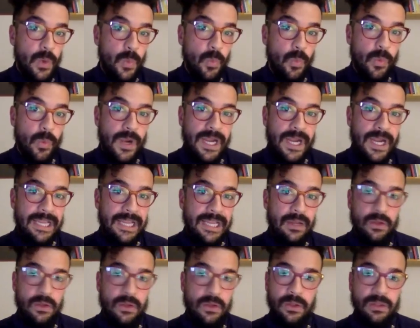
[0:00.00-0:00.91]
why
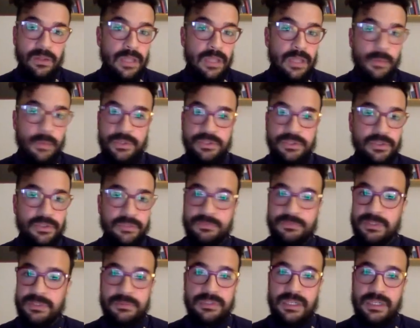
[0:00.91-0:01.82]
all our short
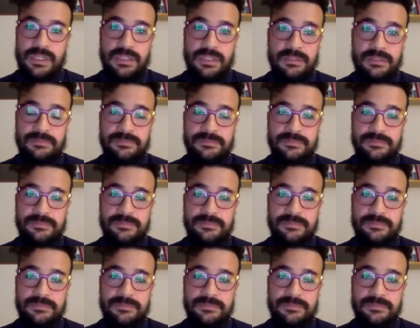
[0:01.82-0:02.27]
films are